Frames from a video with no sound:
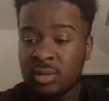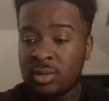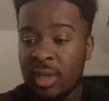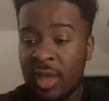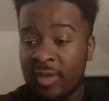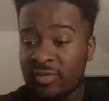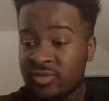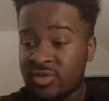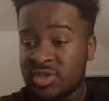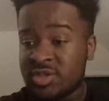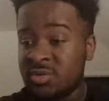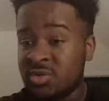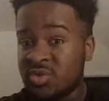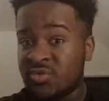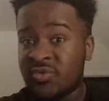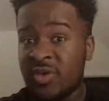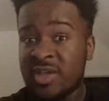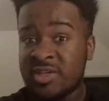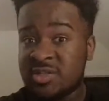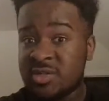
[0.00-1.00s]
after she was
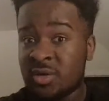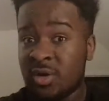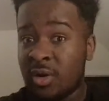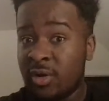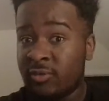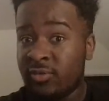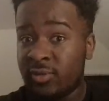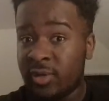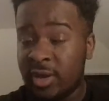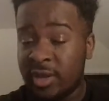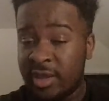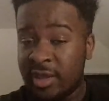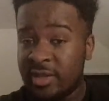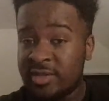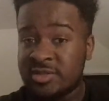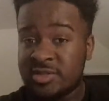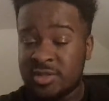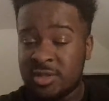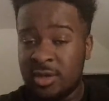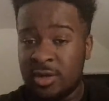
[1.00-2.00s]
facing off
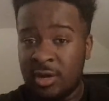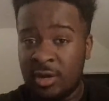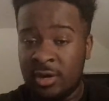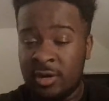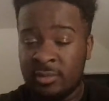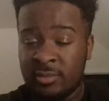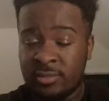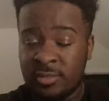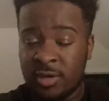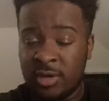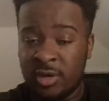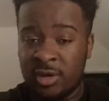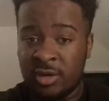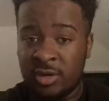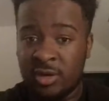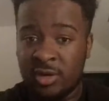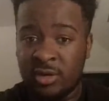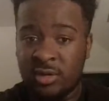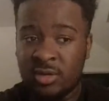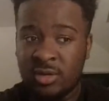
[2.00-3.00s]
against
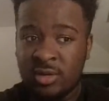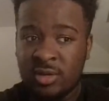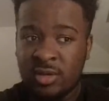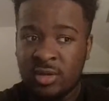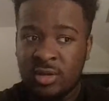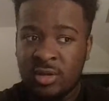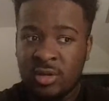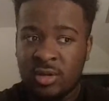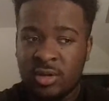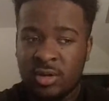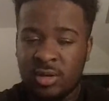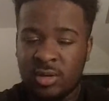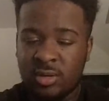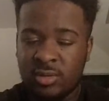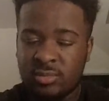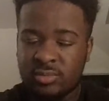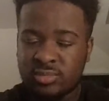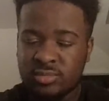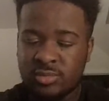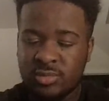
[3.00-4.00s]
oh
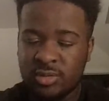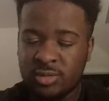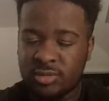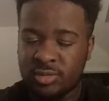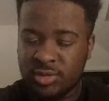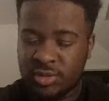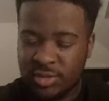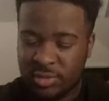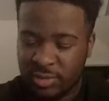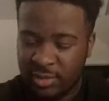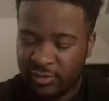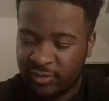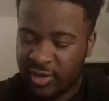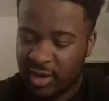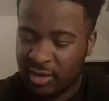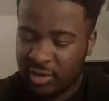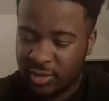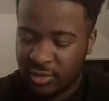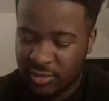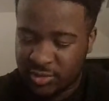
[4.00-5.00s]
shoot, I
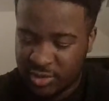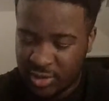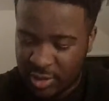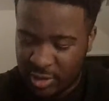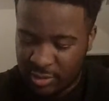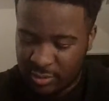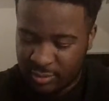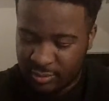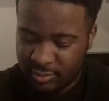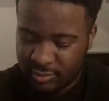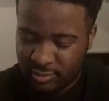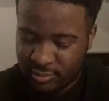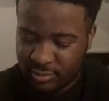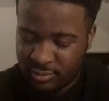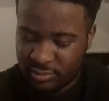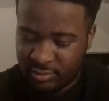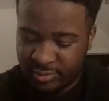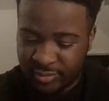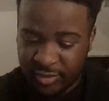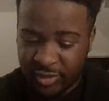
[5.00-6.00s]
forgot the dude's name.
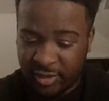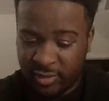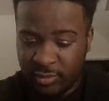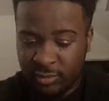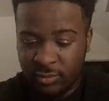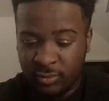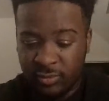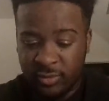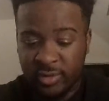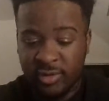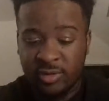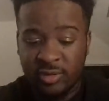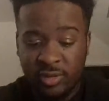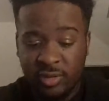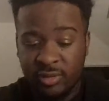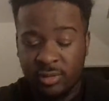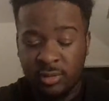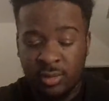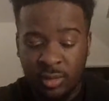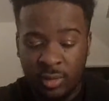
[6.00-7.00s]
But when
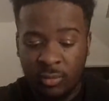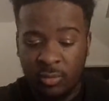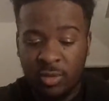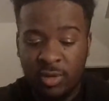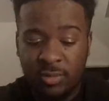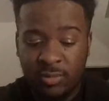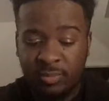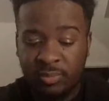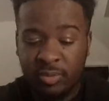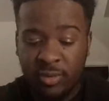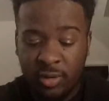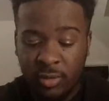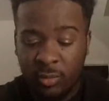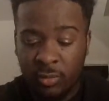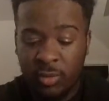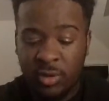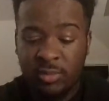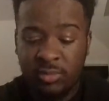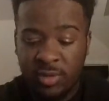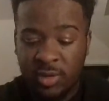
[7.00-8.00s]
the
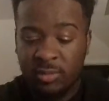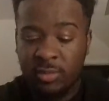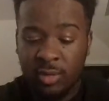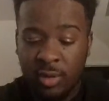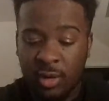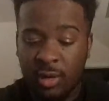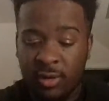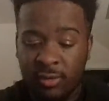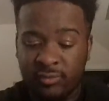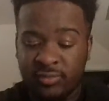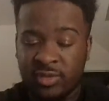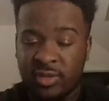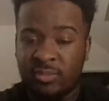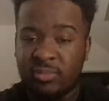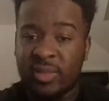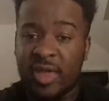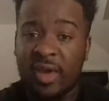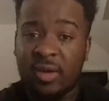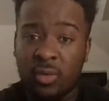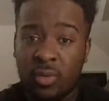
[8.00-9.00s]
one member of the
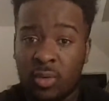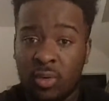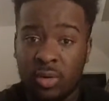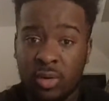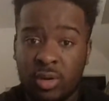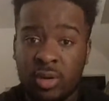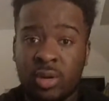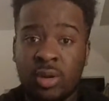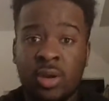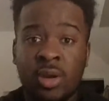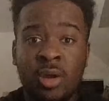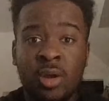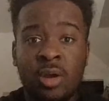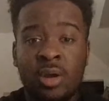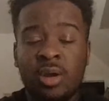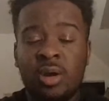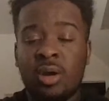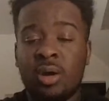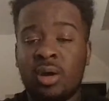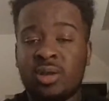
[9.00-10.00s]
Black Order
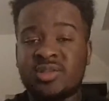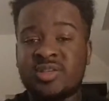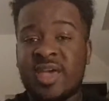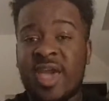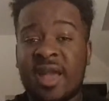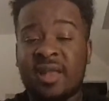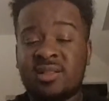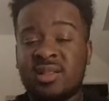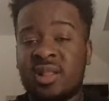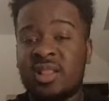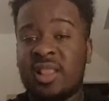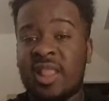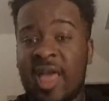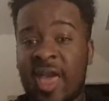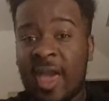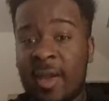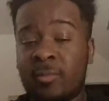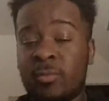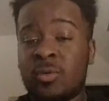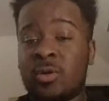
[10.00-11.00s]
attacked the
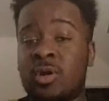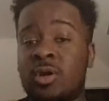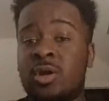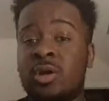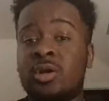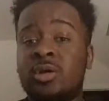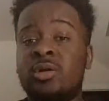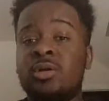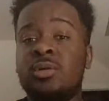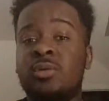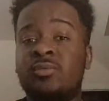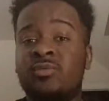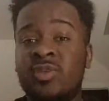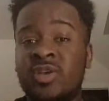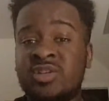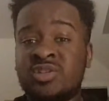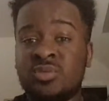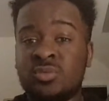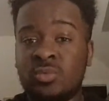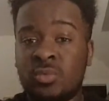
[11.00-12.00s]
lab where
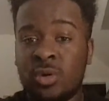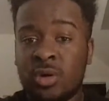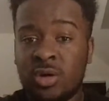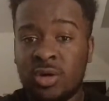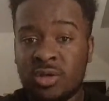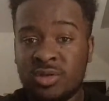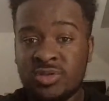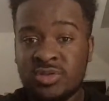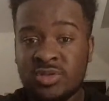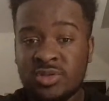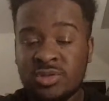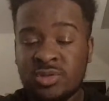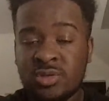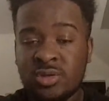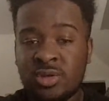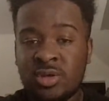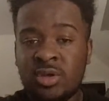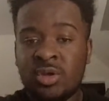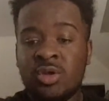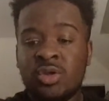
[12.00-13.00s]
Vision was,
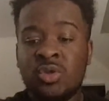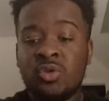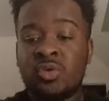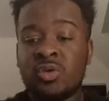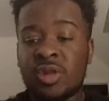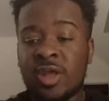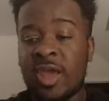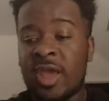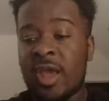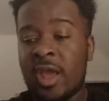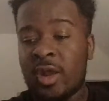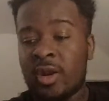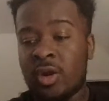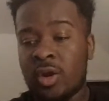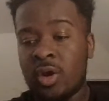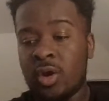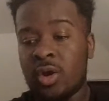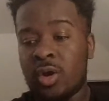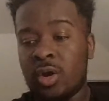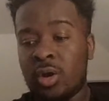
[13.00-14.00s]
you could have had
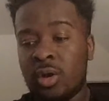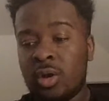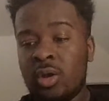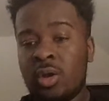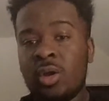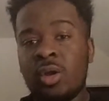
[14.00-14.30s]
her,